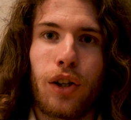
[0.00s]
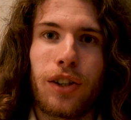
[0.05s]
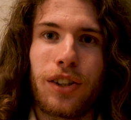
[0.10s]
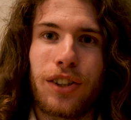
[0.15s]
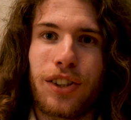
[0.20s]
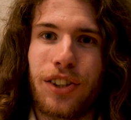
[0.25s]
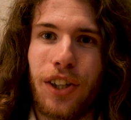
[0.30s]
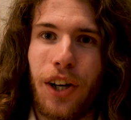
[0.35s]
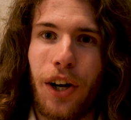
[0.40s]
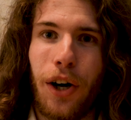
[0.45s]

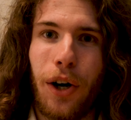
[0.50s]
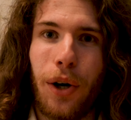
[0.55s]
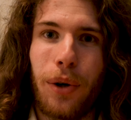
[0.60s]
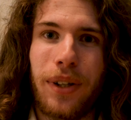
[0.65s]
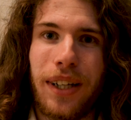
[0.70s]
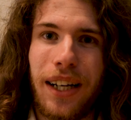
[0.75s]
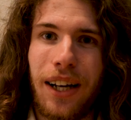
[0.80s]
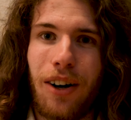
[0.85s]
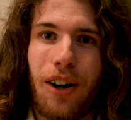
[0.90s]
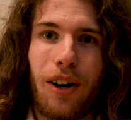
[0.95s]

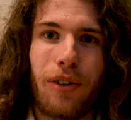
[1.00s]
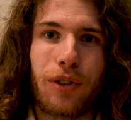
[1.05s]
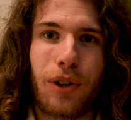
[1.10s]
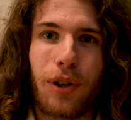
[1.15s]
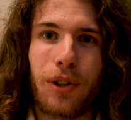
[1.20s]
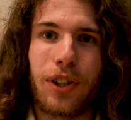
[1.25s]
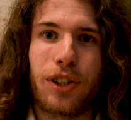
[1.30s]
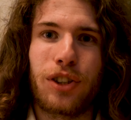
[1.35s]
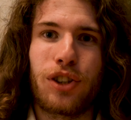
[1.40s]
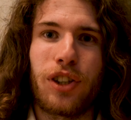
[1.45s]
So now I've
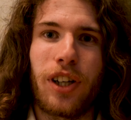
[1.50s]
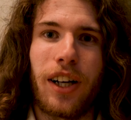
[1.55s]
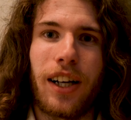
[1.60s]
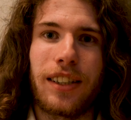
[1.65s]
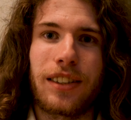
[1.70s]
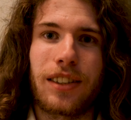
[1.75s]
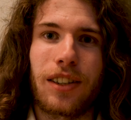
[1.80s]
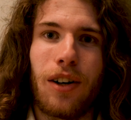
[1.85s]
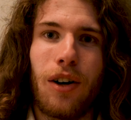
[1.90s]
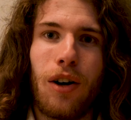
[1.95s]
got the
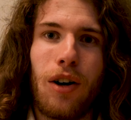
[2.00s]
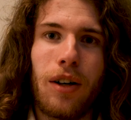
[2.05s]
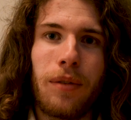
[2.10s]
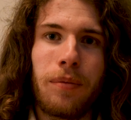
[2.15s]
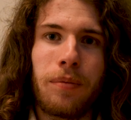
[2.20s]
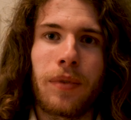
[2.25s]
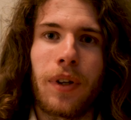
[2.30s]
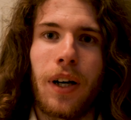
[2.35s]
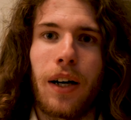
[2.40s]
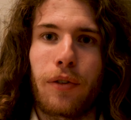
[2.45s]
shirt on.